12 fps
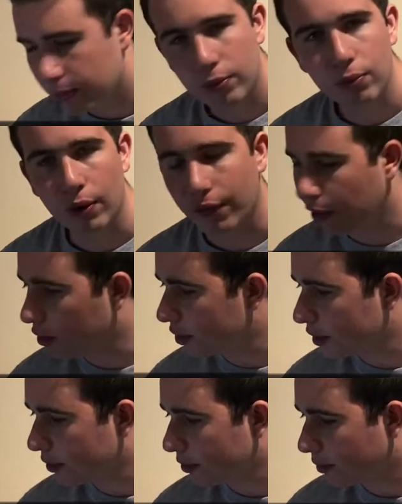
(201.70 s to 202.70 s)
We're
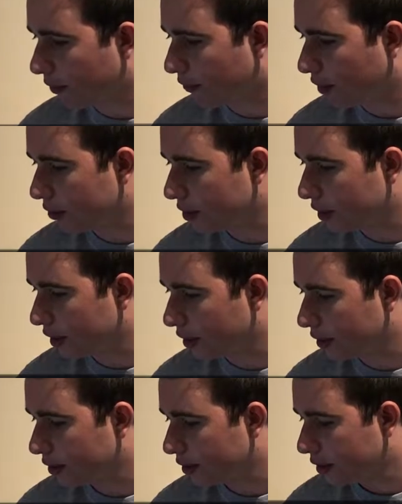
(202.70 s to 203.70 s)
frozen here.
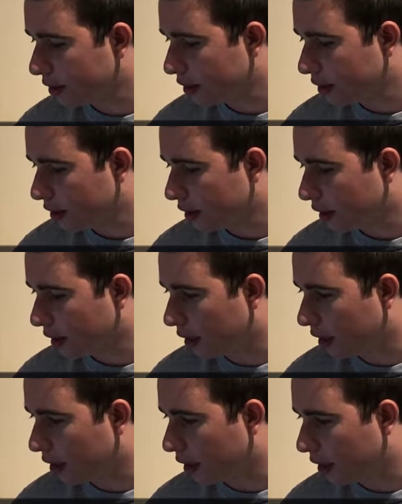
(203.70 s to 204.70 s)

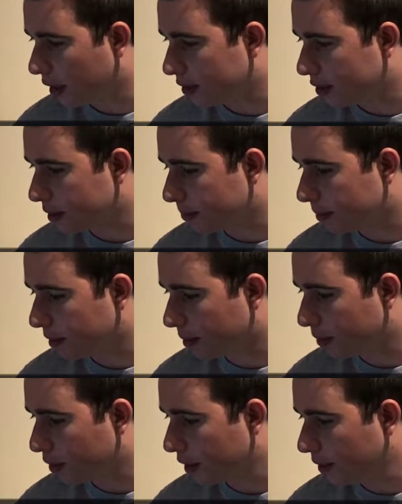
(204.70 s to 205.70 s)
Supreme
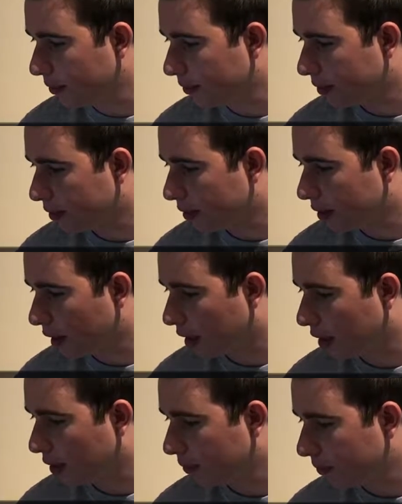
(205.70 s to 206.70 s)
community.
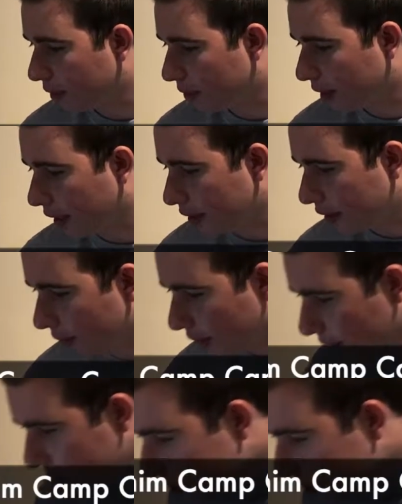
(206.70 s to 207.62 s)
Hello? Okay, there we go.